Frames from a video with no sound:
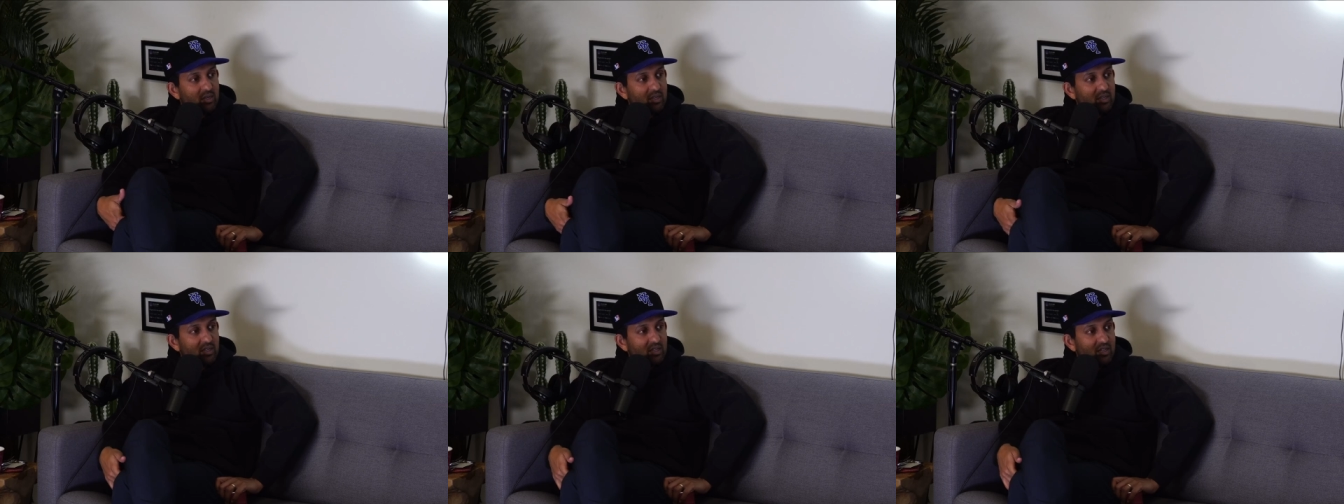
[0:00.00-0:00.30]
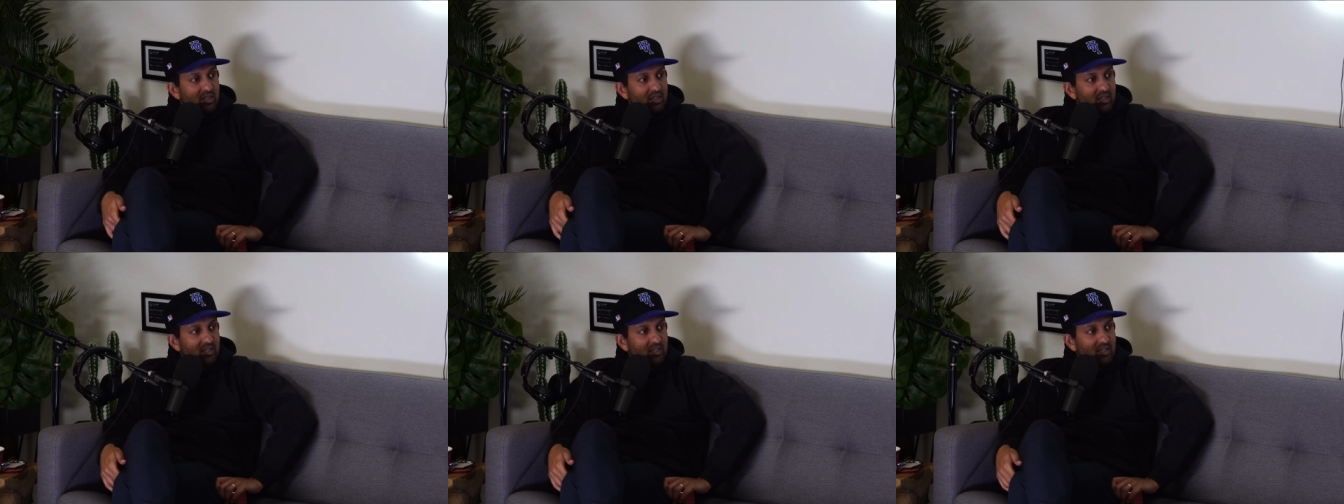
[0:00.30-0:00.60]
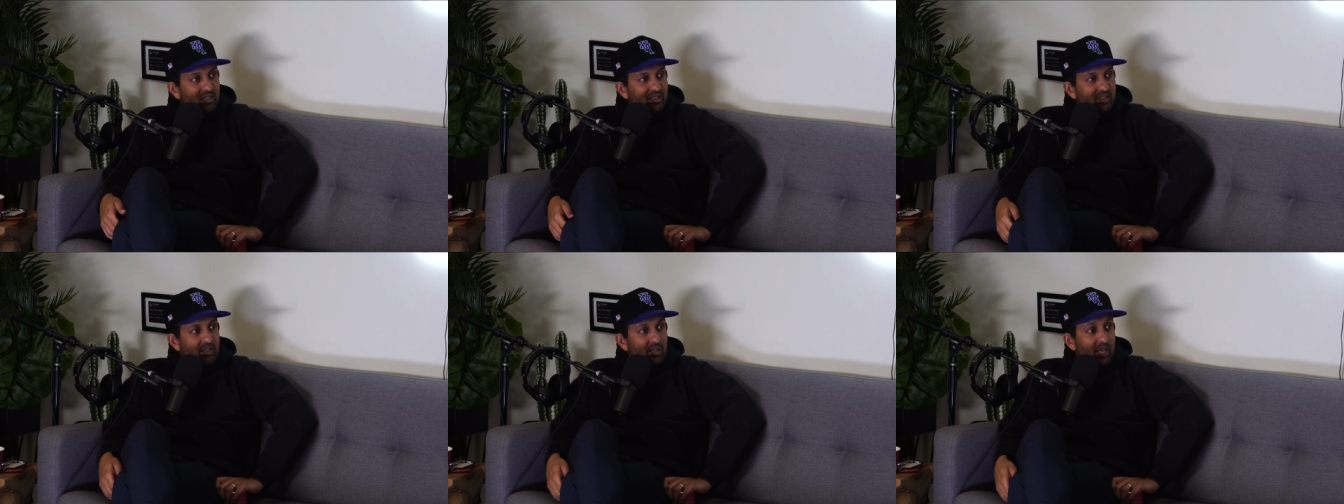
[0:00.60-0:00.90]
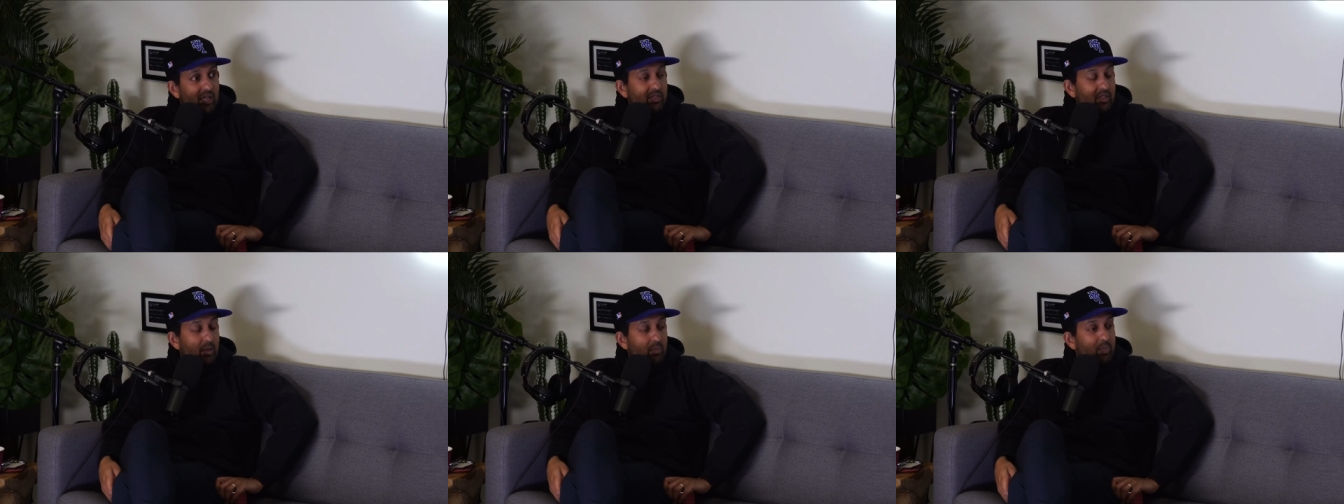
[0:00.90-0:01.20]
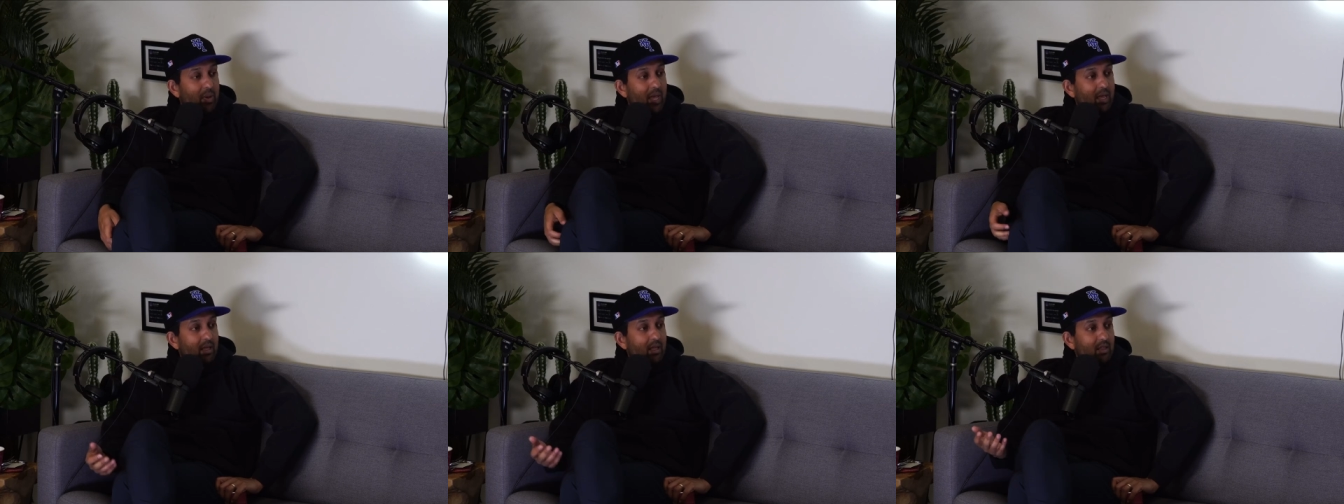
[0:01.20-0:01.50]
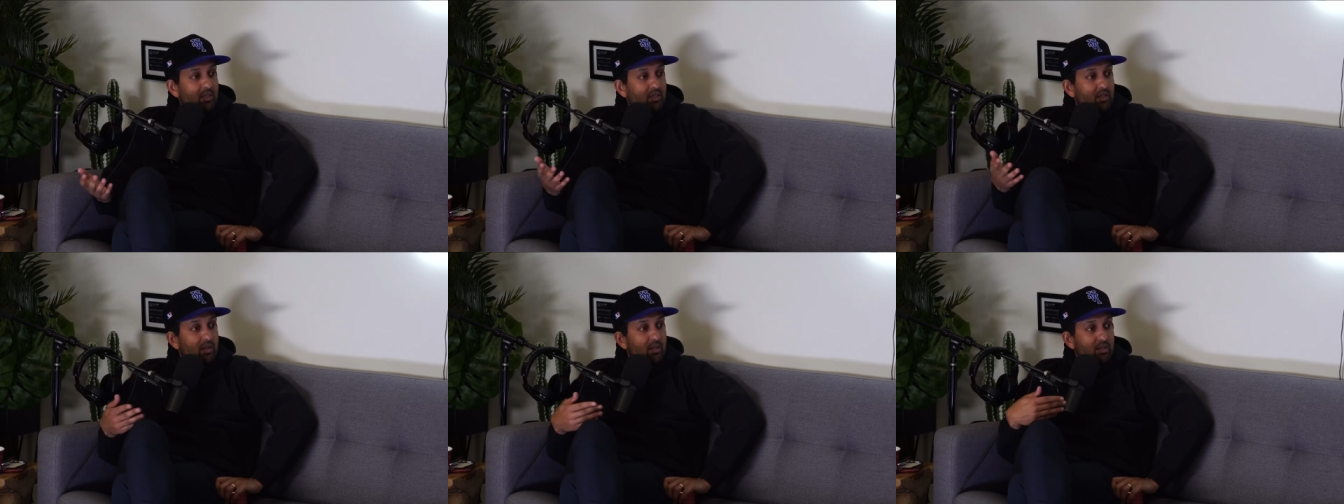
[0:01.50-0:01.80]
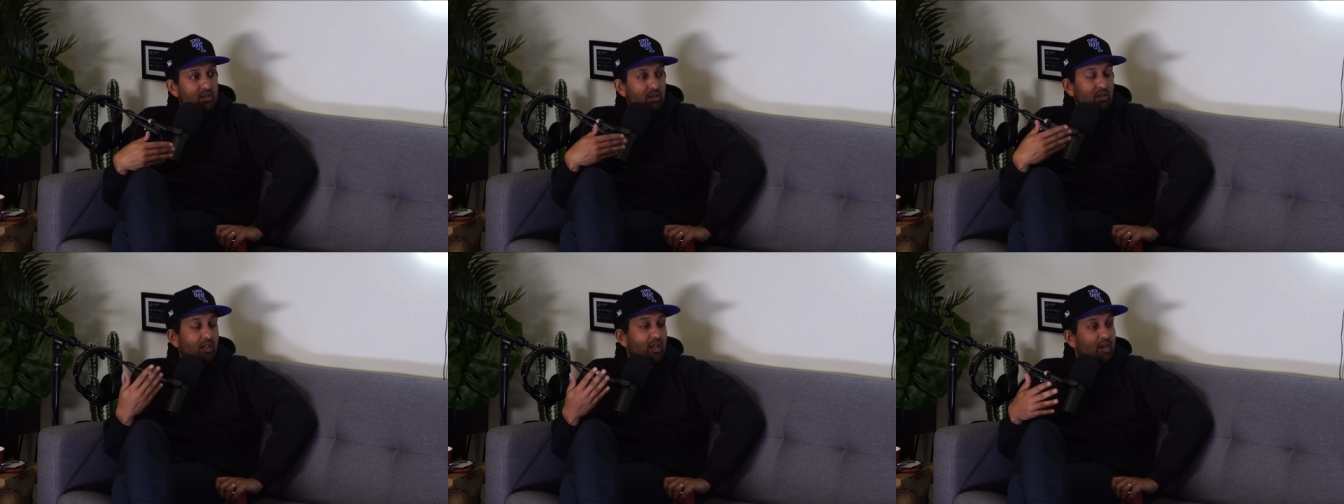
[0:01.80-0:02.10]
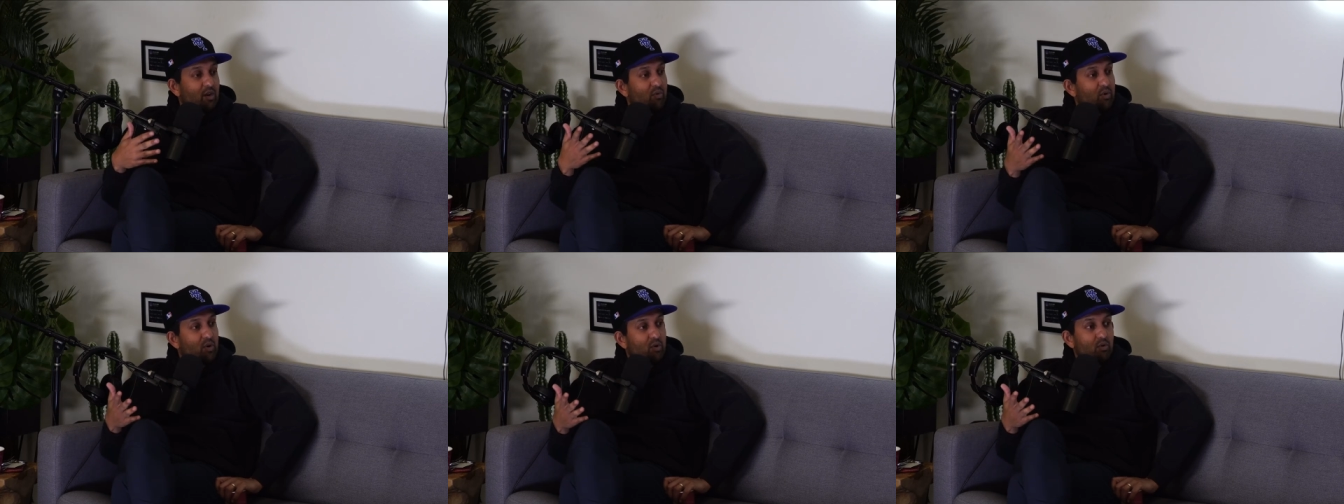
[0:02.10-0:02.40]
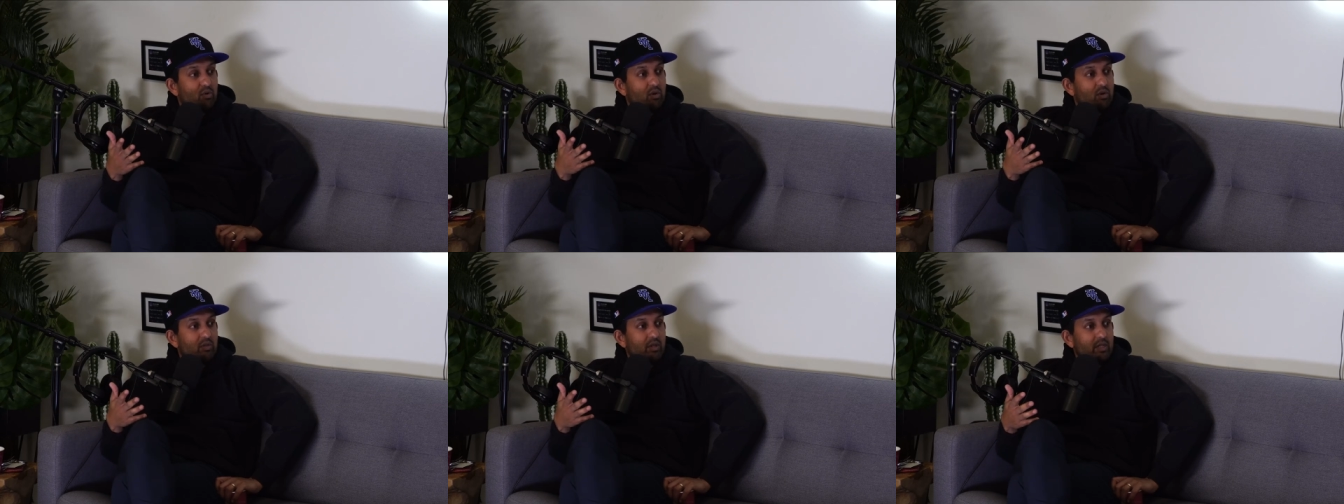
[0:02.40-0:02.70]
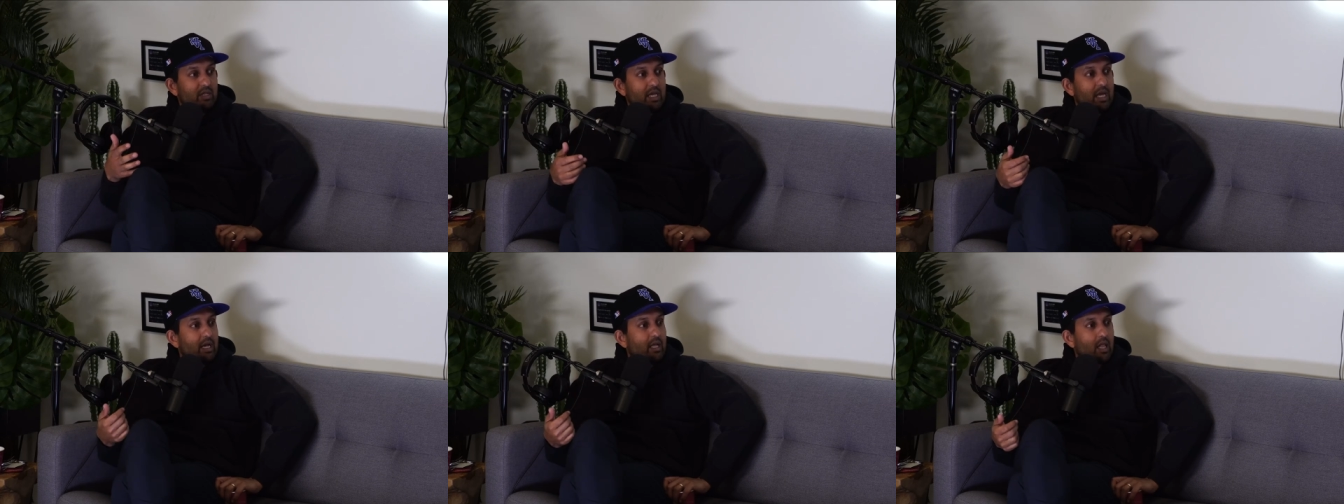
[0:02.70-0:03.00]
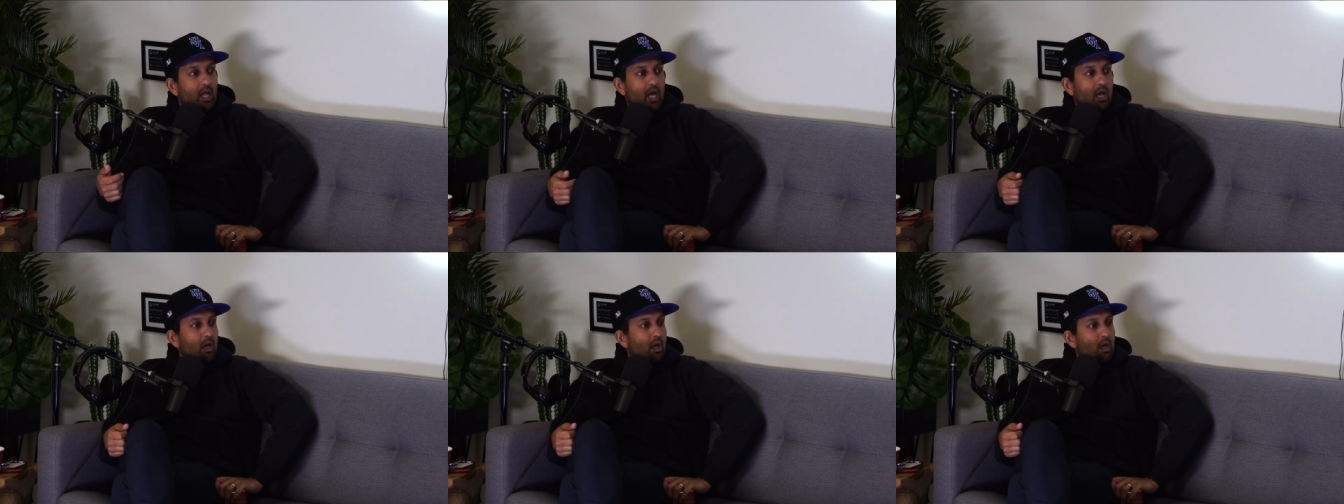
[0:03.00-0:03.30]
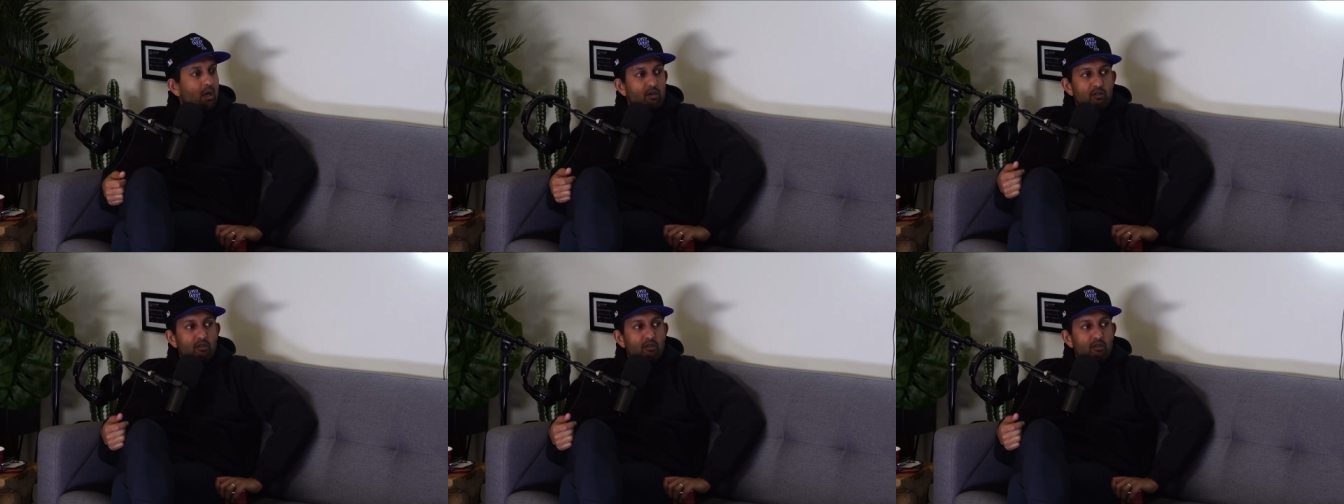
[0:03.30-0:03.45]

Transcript: Got it and they pay they're like a recruiter they take like